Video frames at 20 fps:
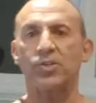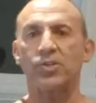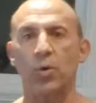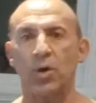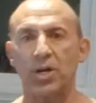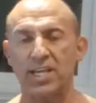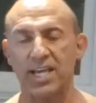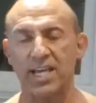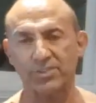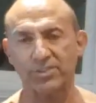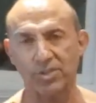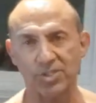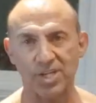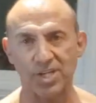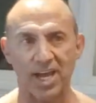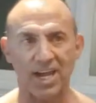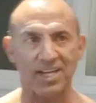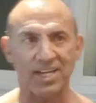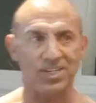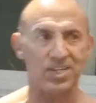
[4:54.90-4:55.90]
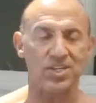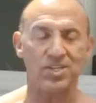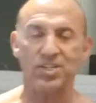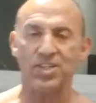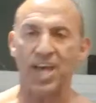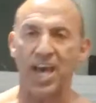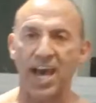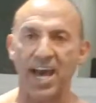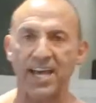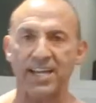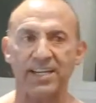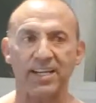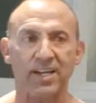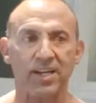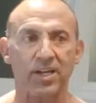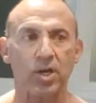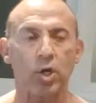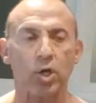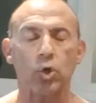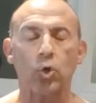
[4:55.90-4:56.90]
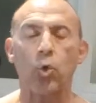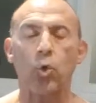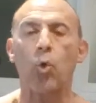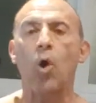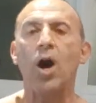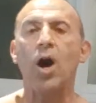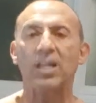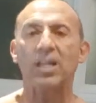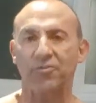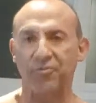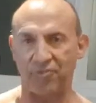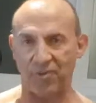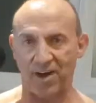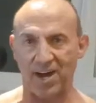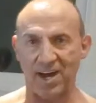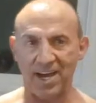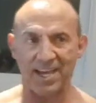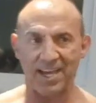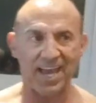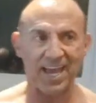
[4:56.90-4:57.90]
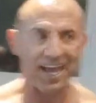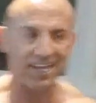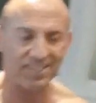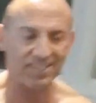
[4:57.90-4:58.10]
20 exercises that qualify as